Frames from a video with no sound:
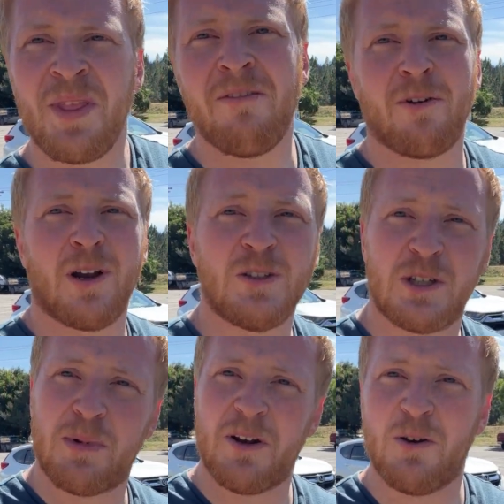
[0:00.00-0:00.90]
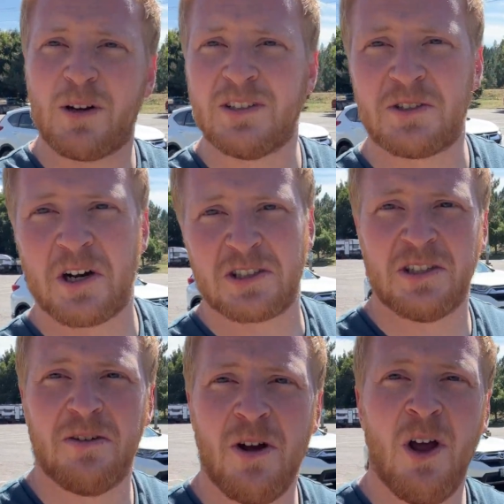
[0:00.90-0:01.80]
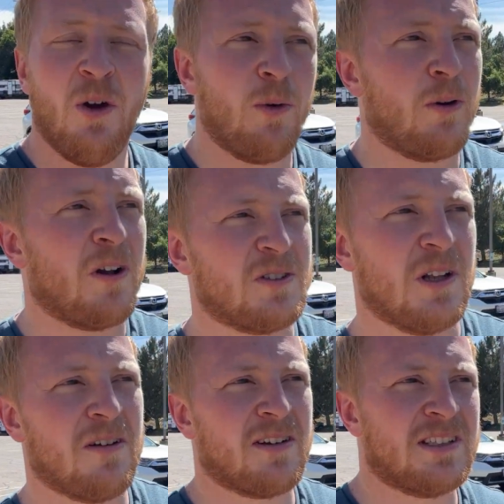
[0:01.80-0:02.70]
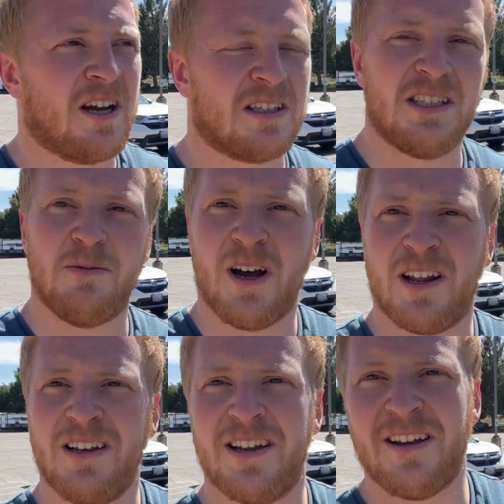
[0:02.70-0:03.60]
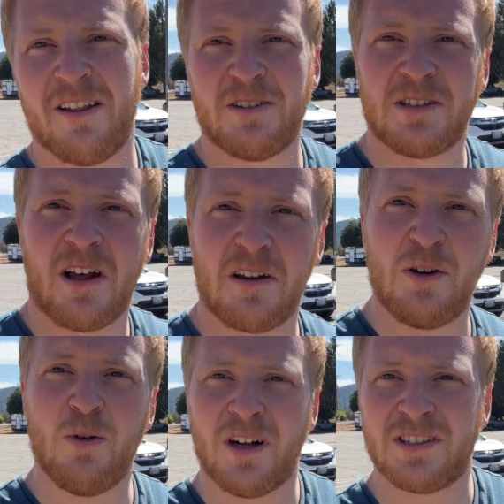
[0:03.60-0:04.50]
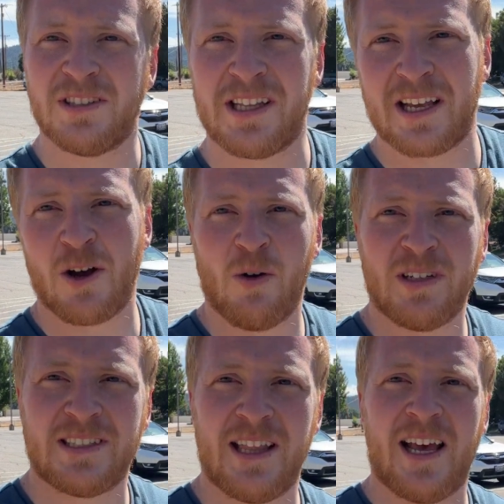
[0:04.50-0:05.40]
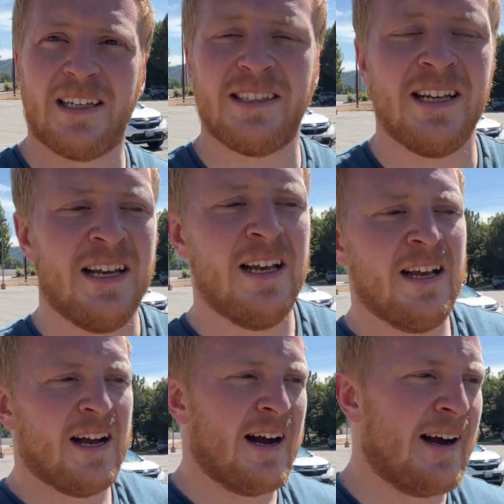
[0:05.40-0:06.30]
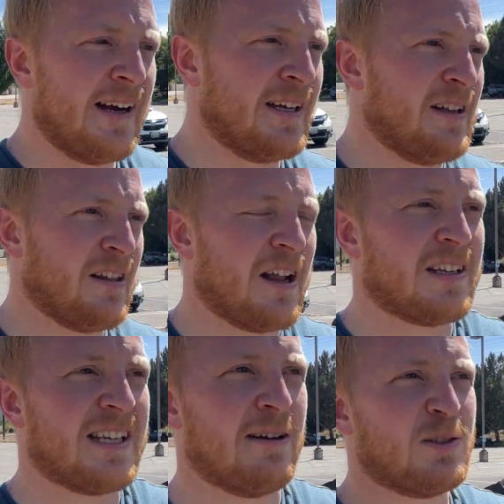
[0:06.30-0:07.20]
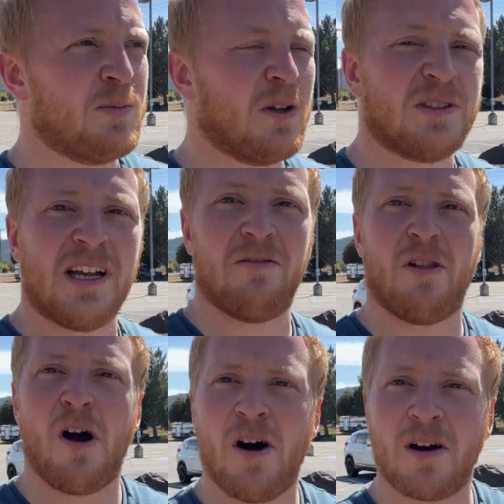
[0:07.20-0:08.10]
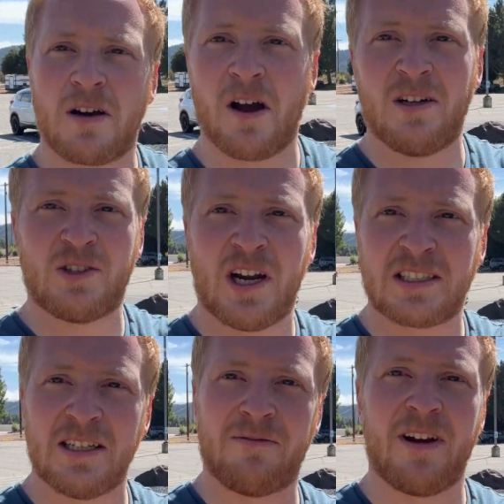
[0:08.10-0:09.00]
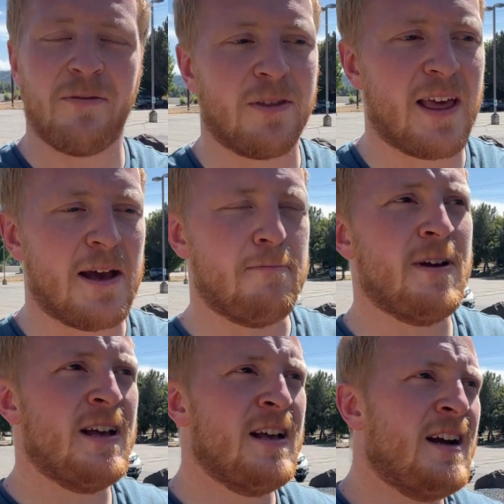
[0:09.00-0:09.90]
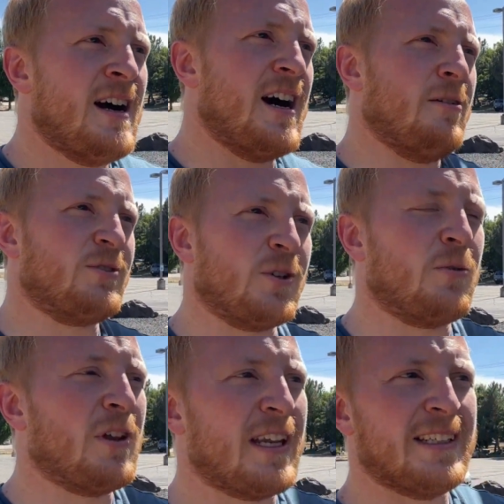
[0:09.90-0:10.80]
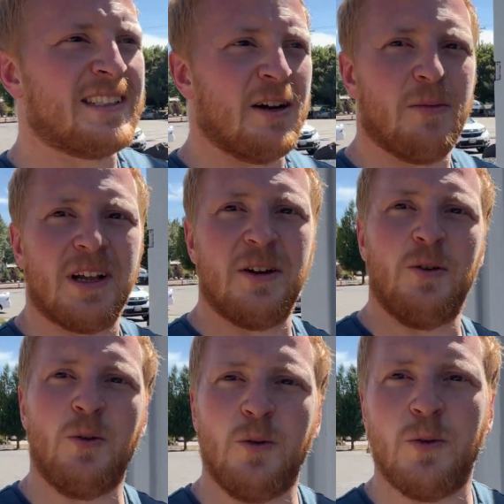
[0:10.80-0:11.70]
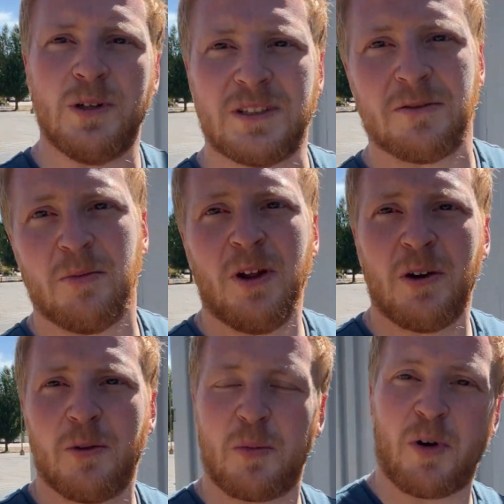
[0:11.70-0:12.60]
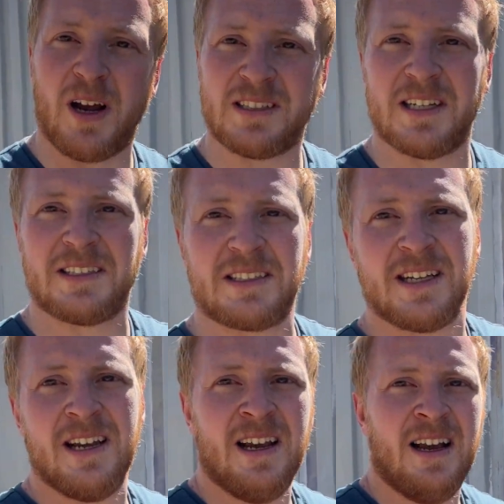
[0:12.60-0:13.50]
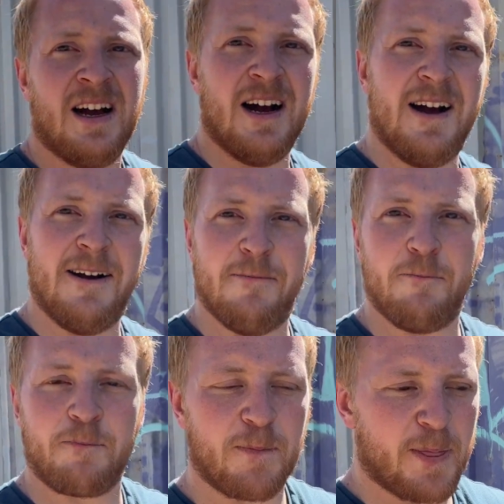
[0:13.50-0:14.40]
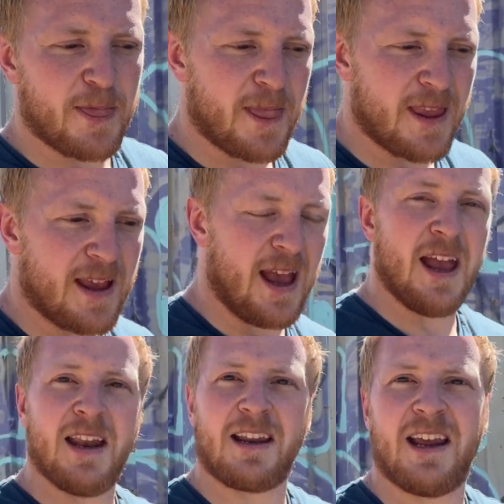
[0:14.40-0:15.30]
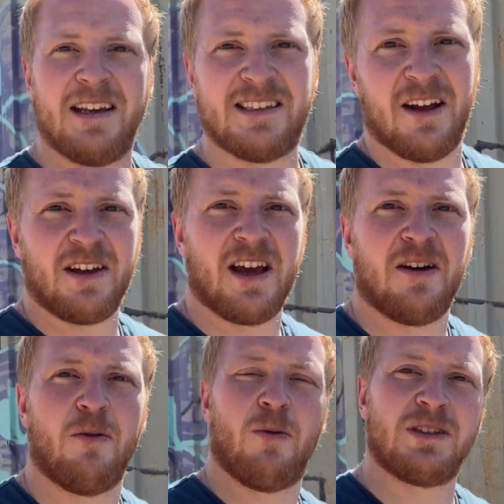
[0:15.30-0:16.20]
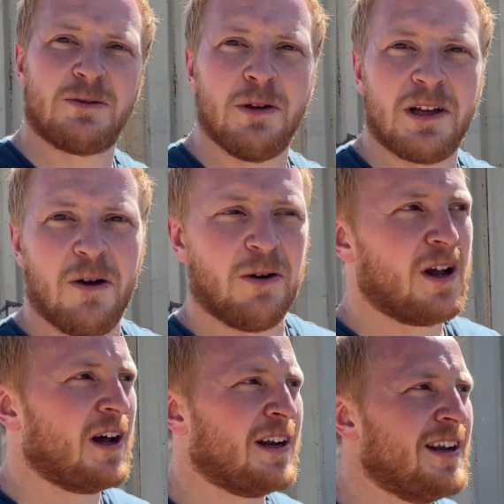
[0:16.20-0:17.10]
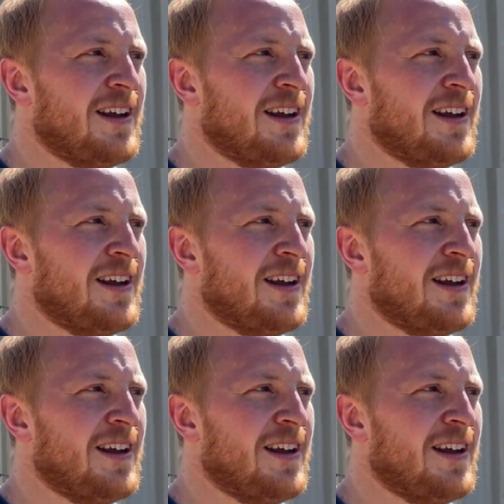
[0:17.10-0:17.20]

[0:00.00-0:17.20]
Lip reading: If you're interested about new construction, we would also love to talk to you about it. There's a lot of nuances that go into that. A lot of times builders have long contracts that favor them, so we really need somebody who is familiar with the process and can tell you what's really going on.